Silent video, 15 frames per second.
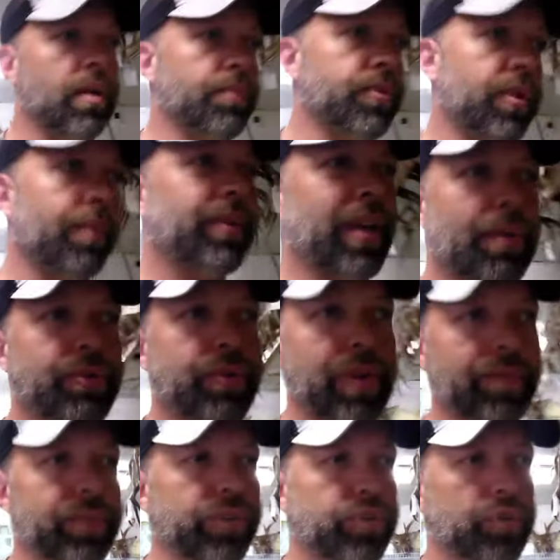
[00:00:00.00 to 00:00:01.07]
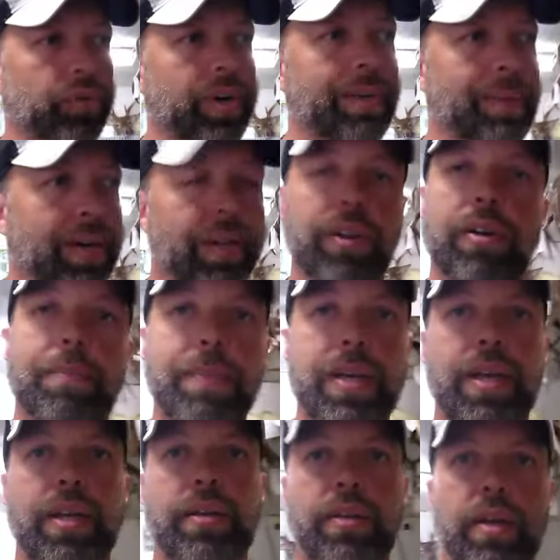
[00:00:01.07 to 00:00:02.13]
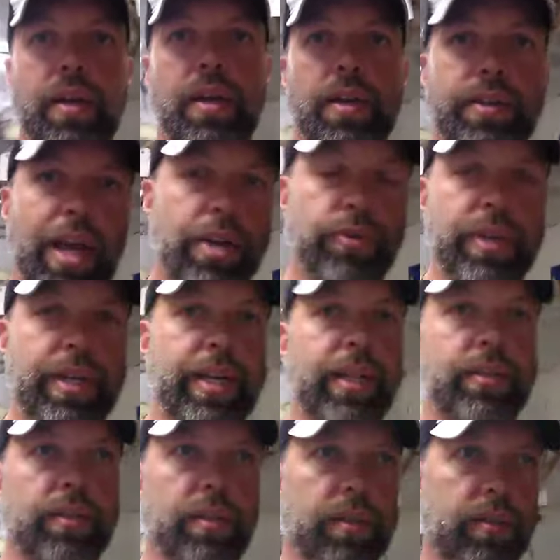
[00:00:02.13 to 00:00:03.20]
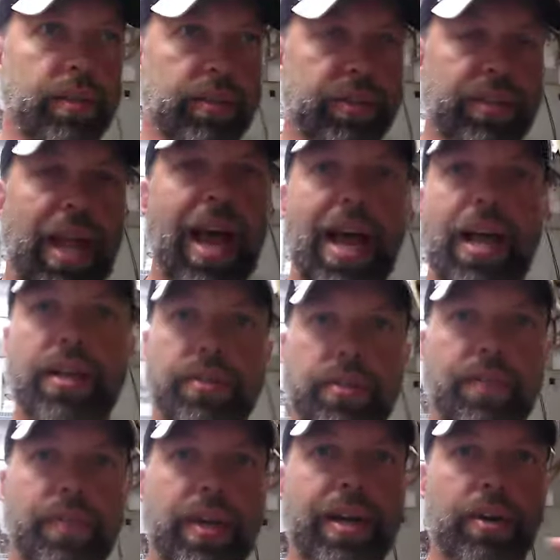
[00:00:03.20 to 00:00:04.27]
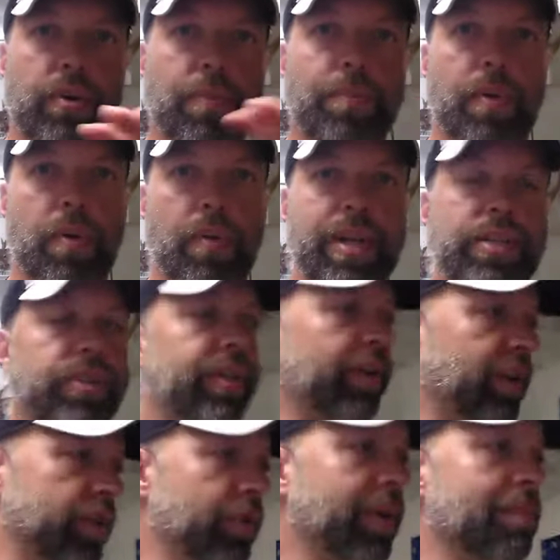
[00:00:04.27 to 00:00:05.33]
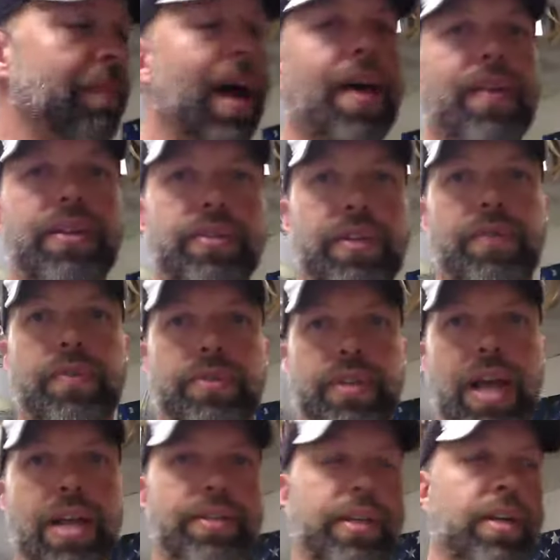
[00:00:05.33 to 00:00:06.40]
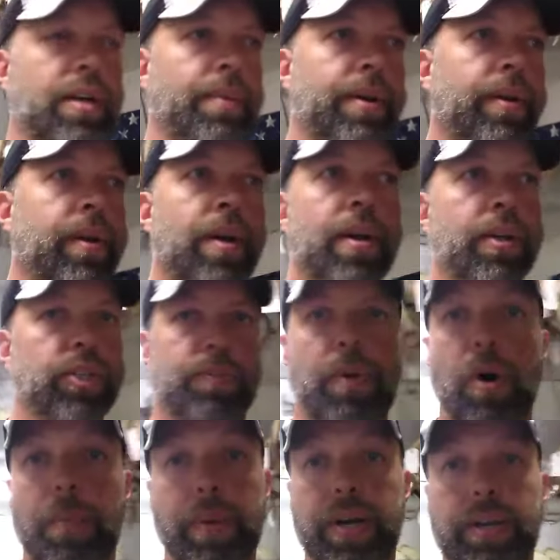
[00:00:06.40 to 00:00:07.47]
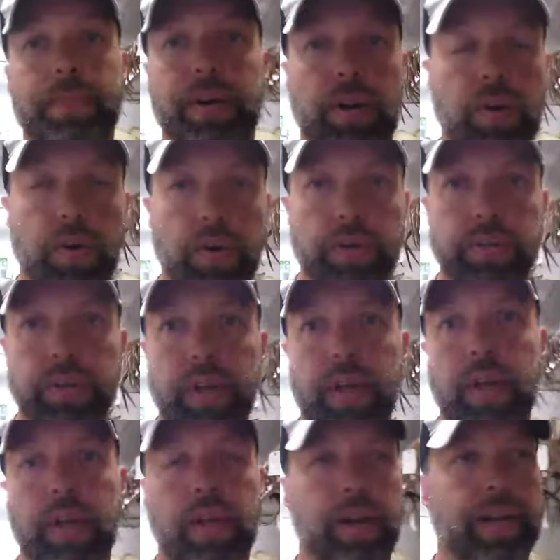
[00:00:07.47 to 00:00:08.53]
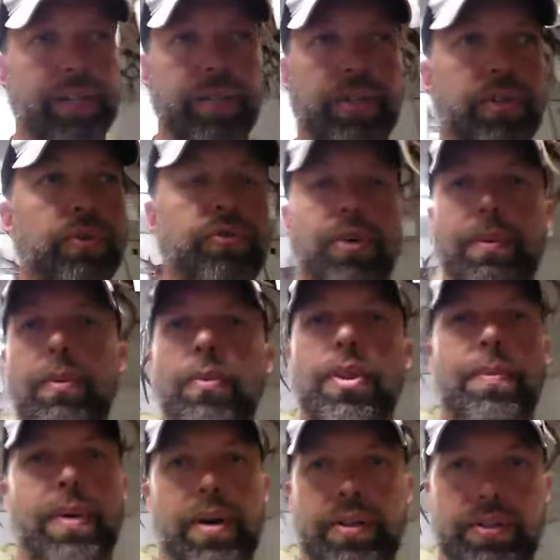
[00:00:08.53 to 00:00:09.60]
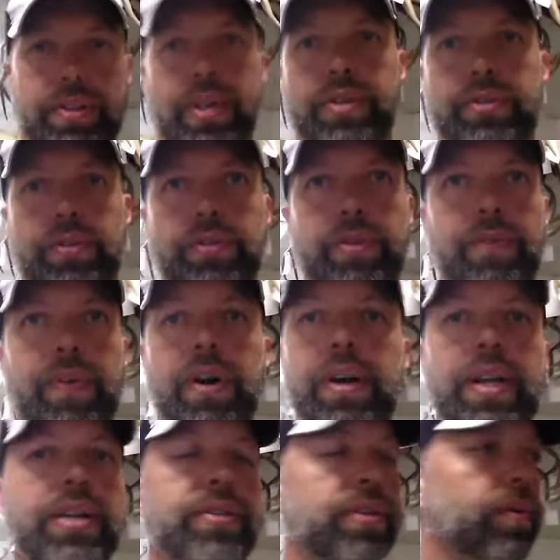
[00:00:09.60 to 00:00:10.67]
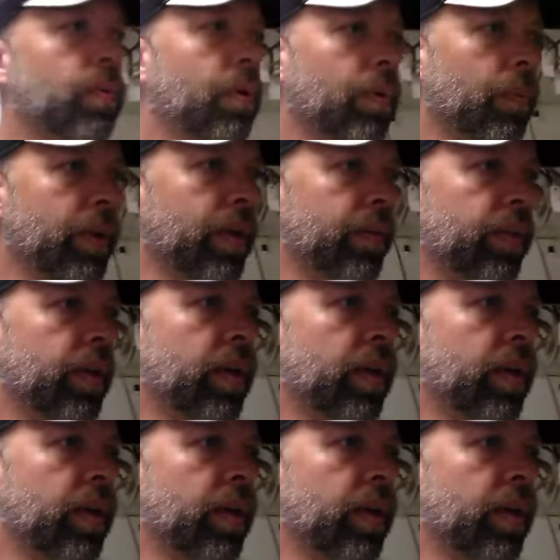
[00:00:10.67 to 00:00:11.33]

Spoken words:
Sometimes you have to trim a little bit to actually get the size of the ear on each deer. And you can buy these in different sizes. They come in small, medium, and large. Like I said, you can trim them with a pair of scissors. They're very easy to work with.